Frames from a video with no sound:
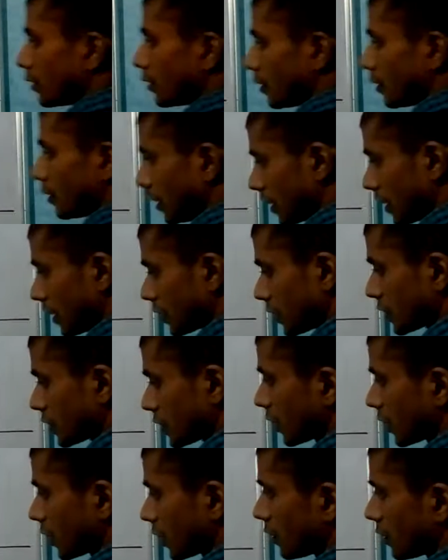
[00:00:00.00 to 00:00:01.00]
Let us check
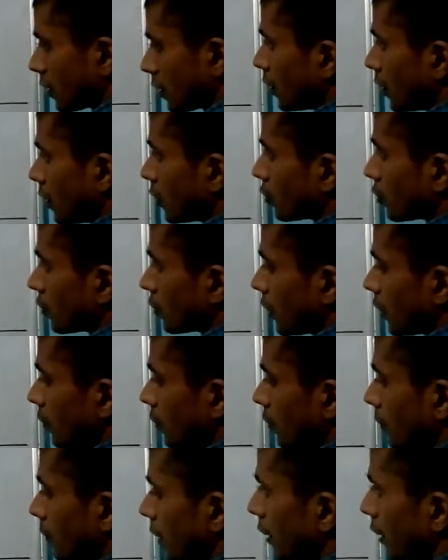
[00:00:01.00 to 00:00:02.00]
it. So tell me
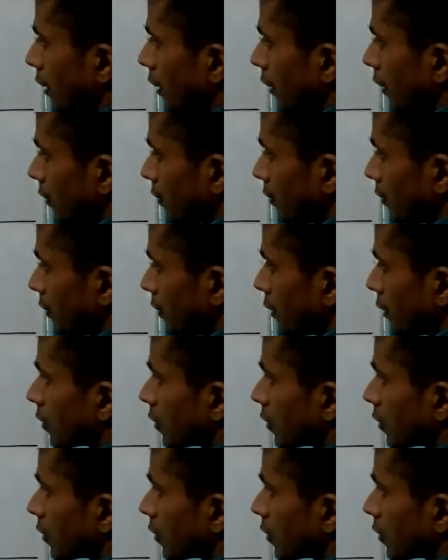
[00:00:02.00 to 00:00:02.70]
A in this